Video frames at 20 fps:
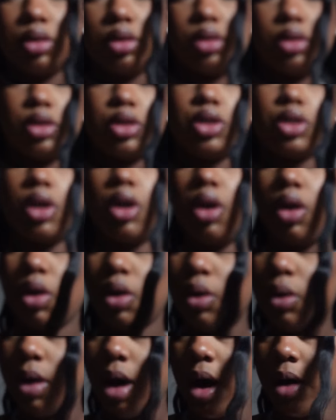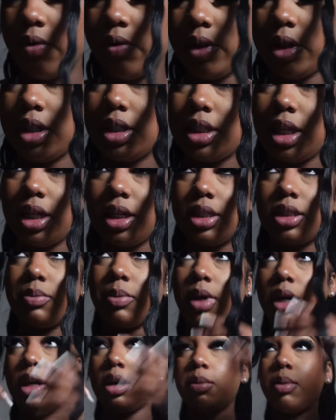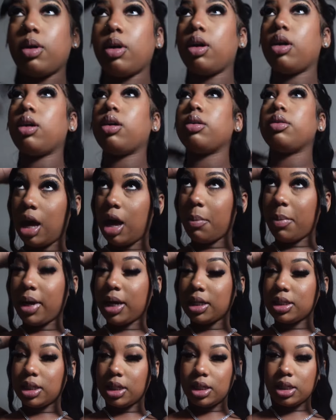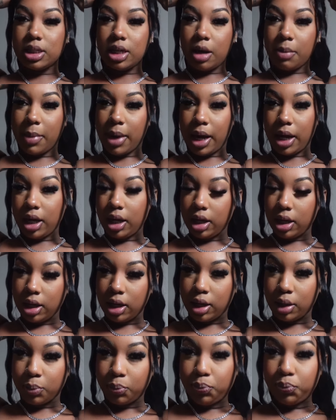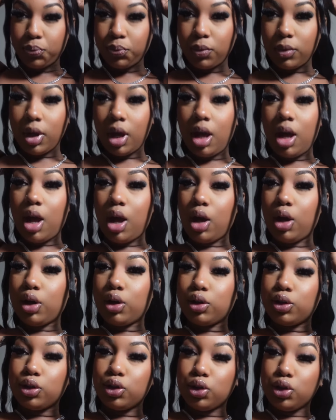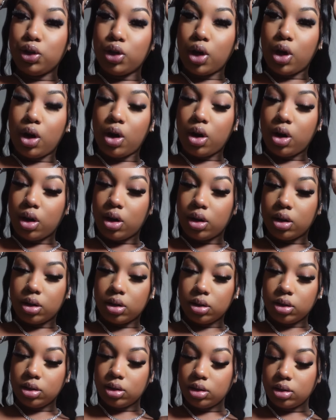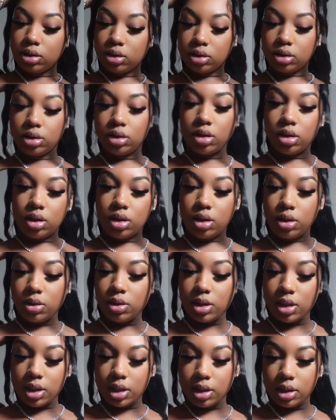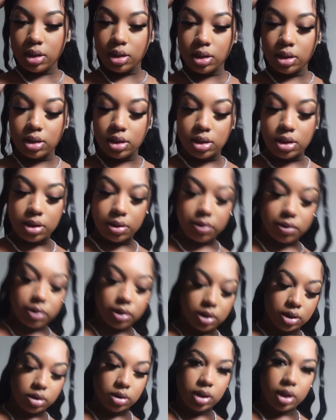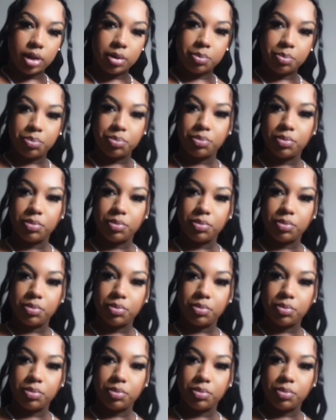So I'm gonna take this makeup off. I'm about to take this out of my head. Y'all, Houston is different, okay?